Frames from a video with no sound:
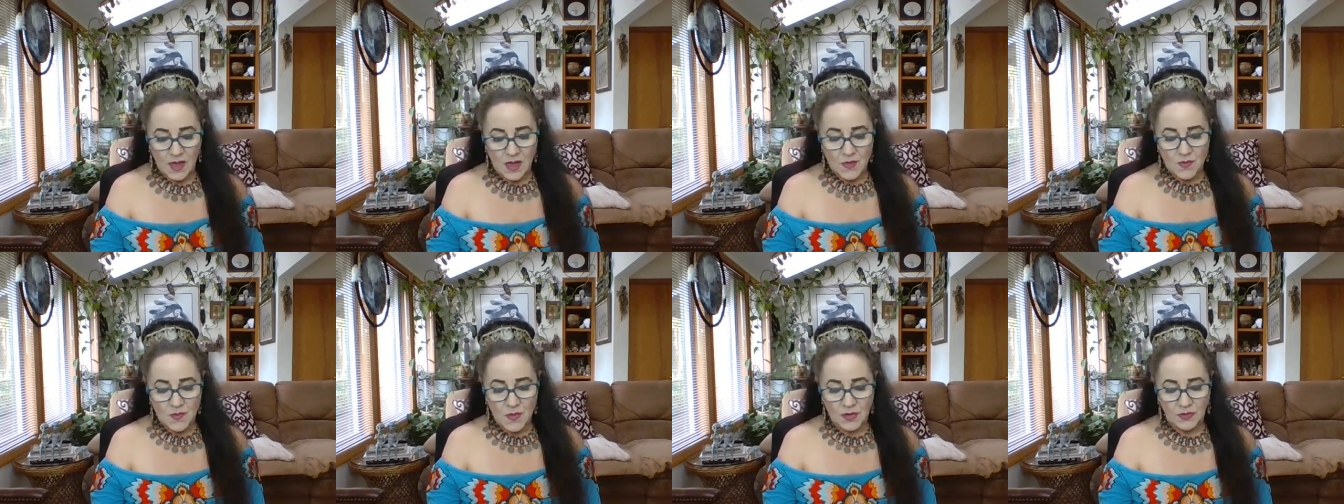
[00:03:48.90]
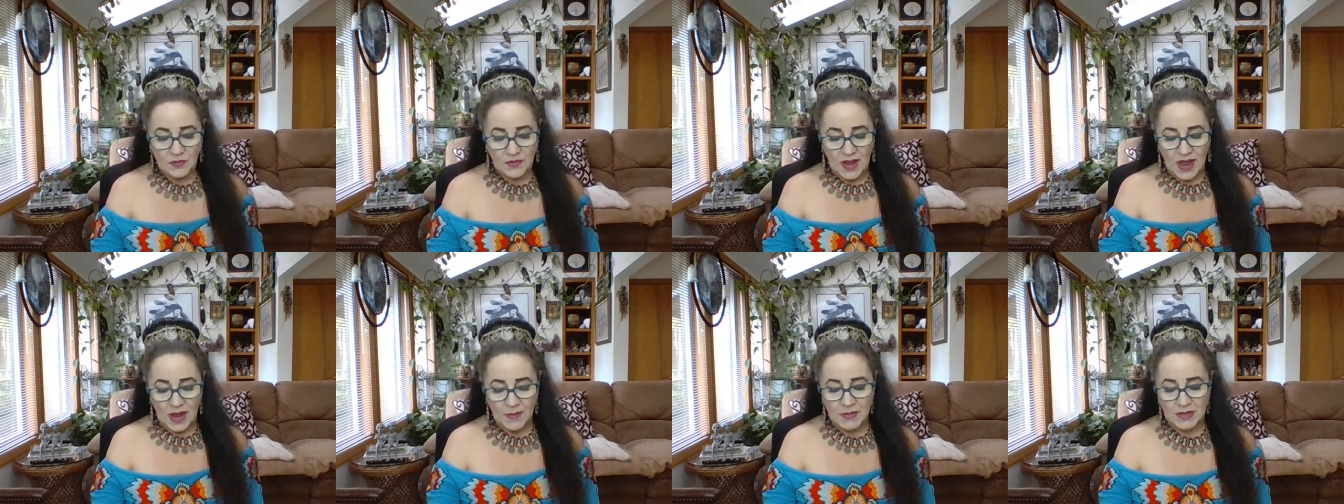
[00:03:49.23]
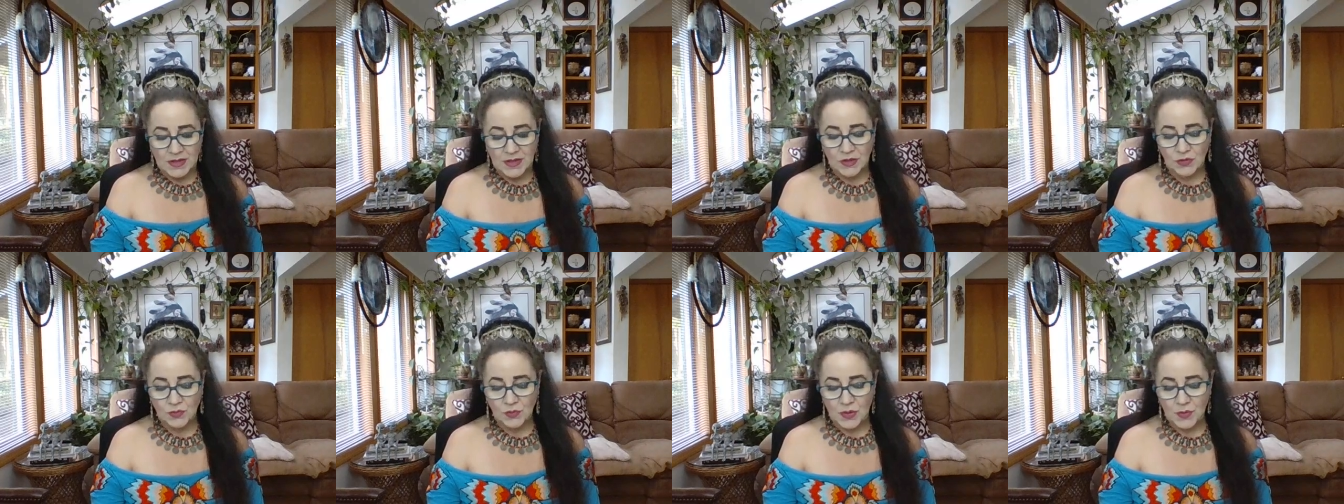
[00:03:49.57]
Most
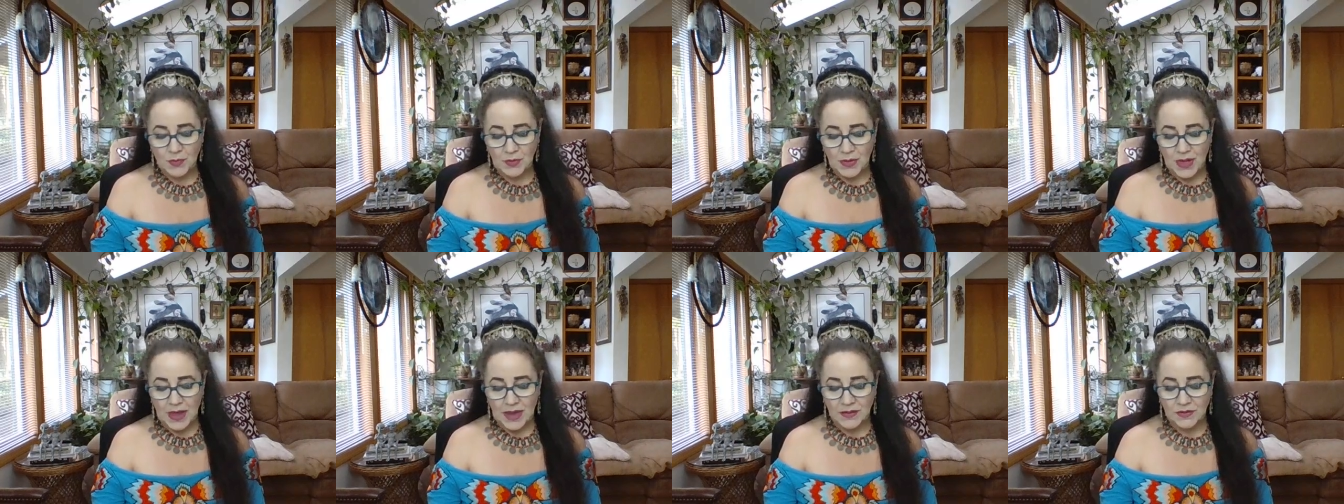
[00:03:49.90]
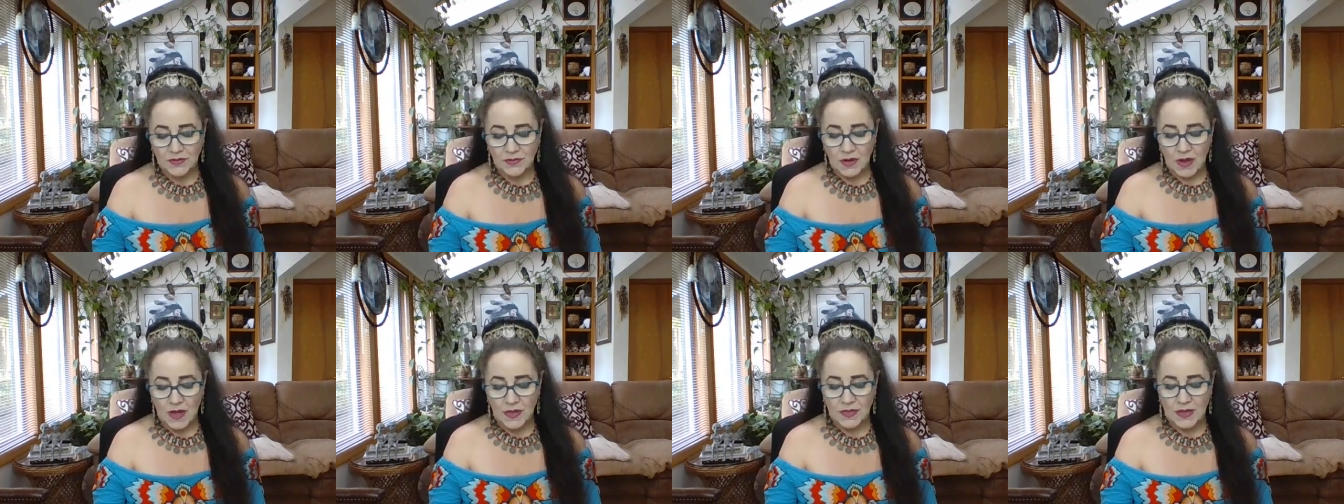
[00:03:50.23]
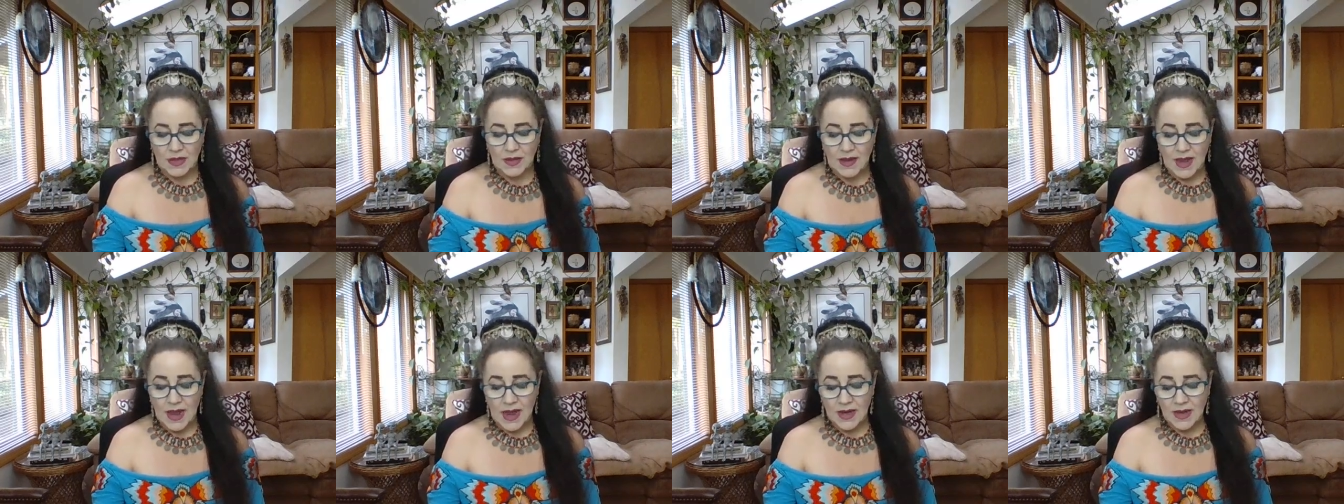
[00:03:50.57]
amulets were placed on the
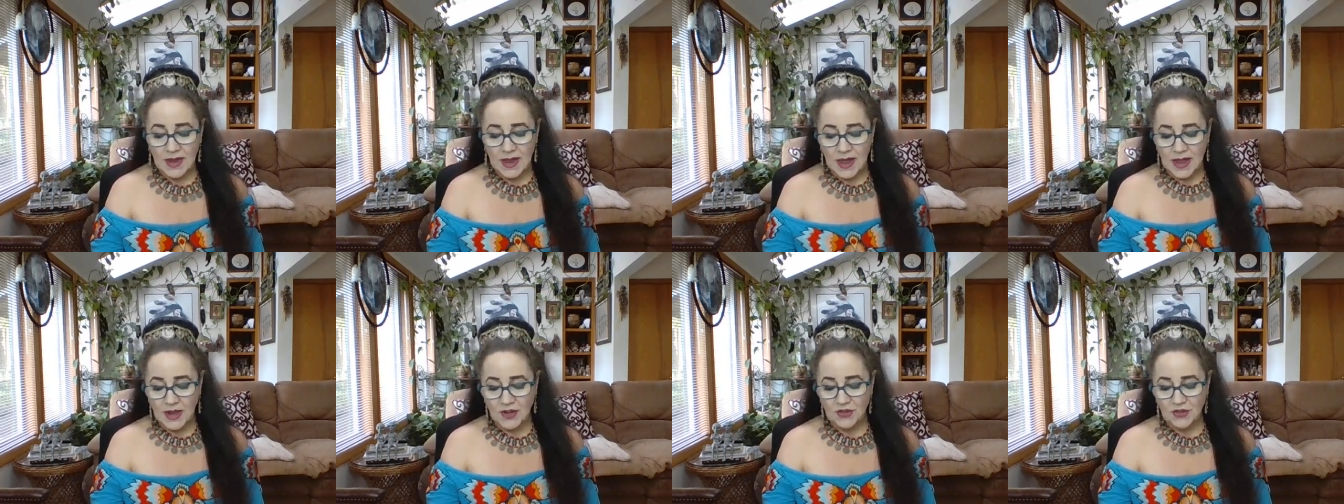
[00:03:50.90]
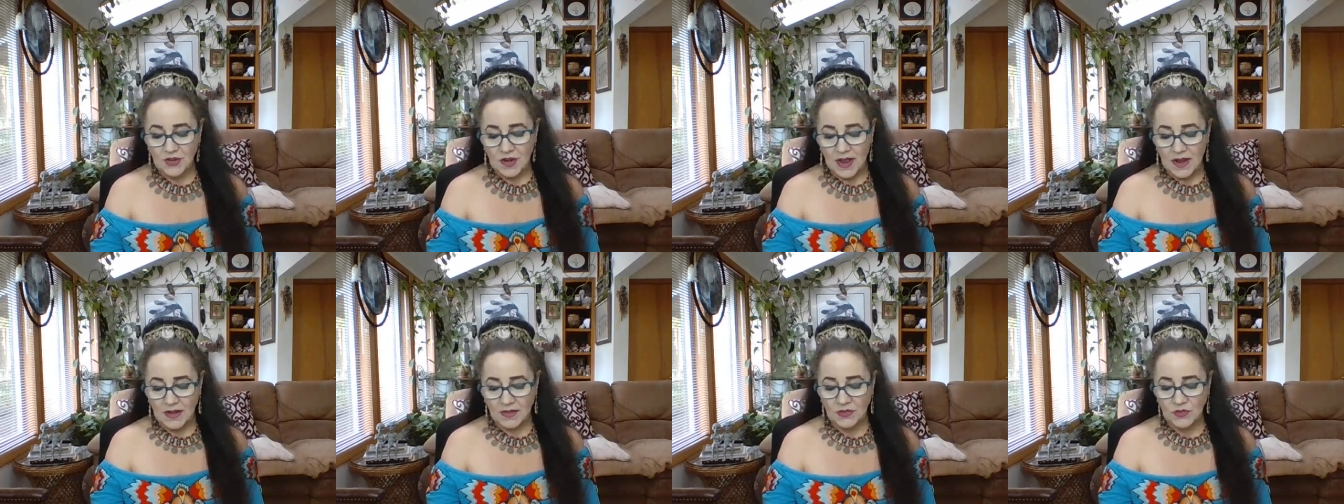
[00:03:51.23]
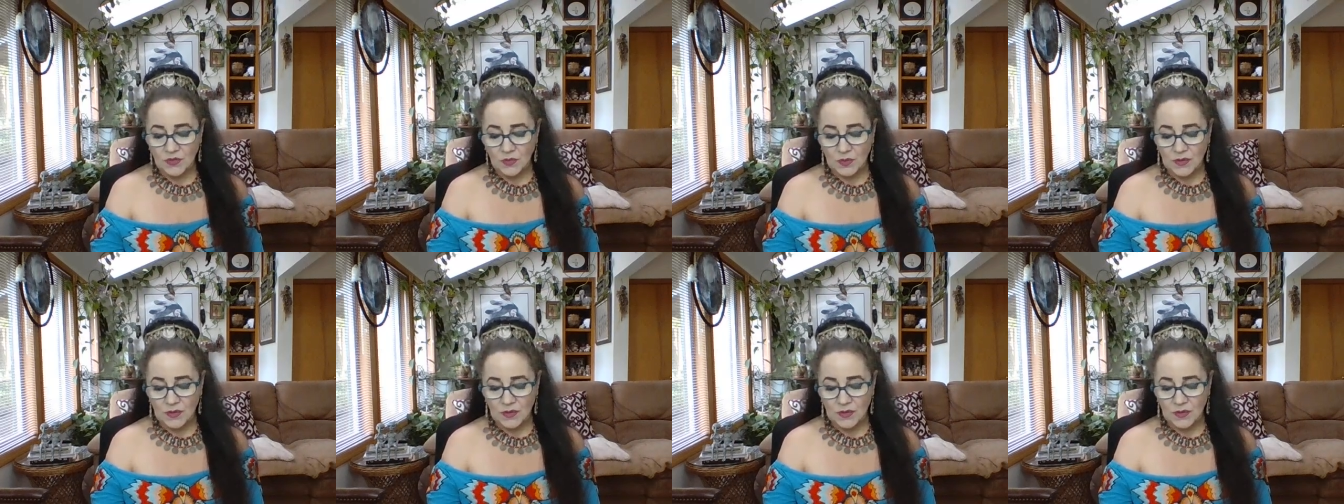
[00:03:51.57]
neck and chest,